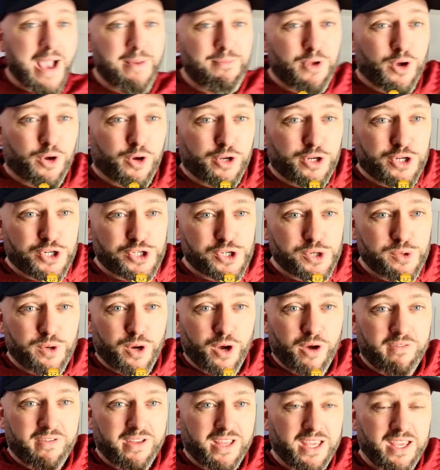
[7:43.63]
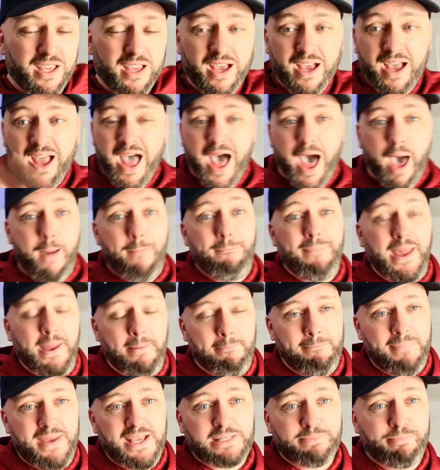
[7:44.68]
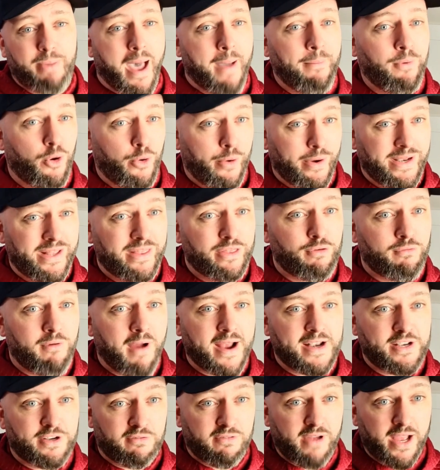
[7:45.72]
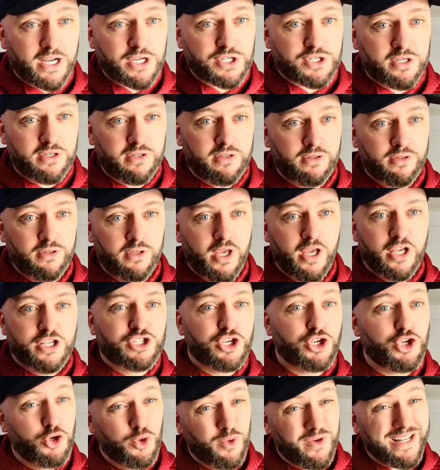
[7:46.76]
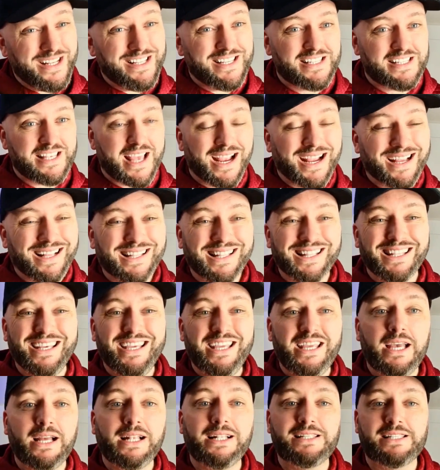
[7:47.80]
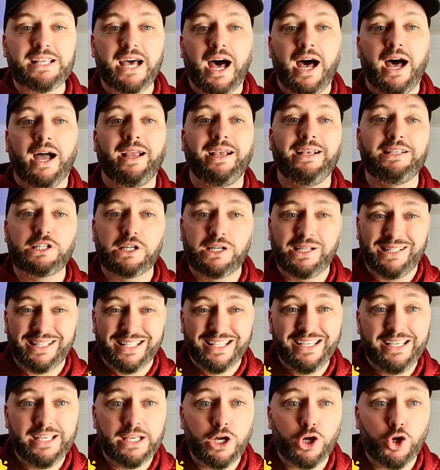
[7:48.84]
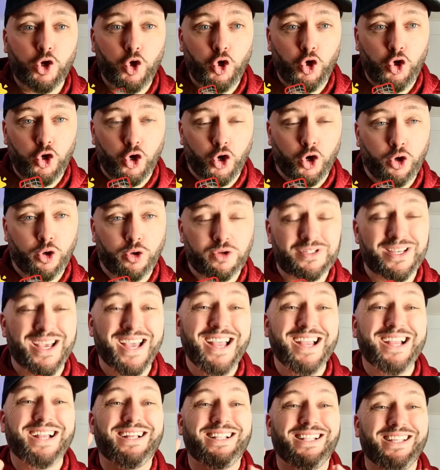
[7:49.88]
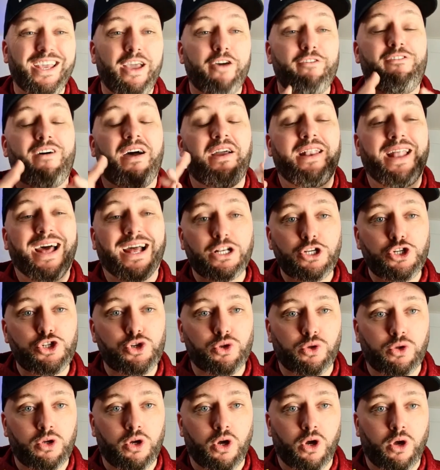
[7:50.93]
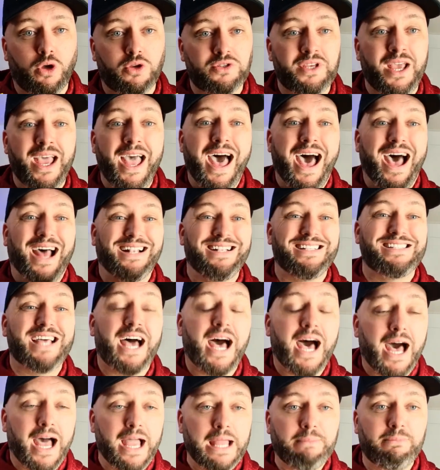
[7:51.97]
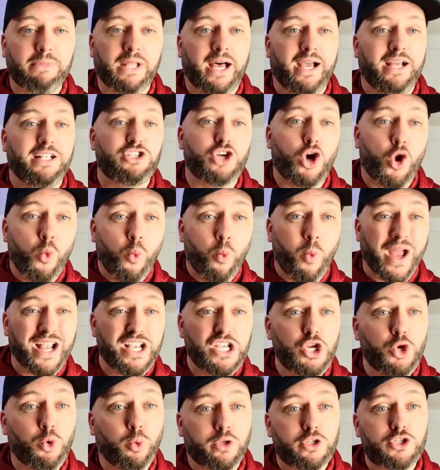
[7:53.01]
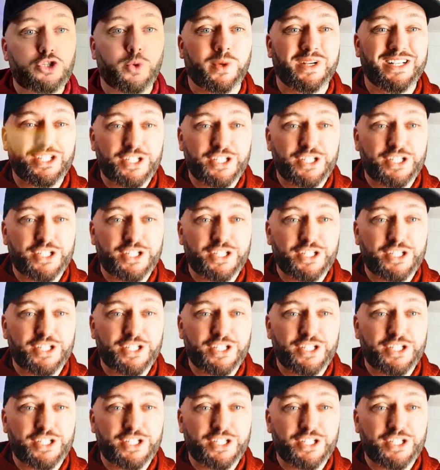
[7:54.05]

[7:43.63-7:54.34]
I'm not going to shoot over here. I may miss, but I'm going in the right direction. So you need to set clear targets, clear goals, clear financial goals, and timelines on when you want to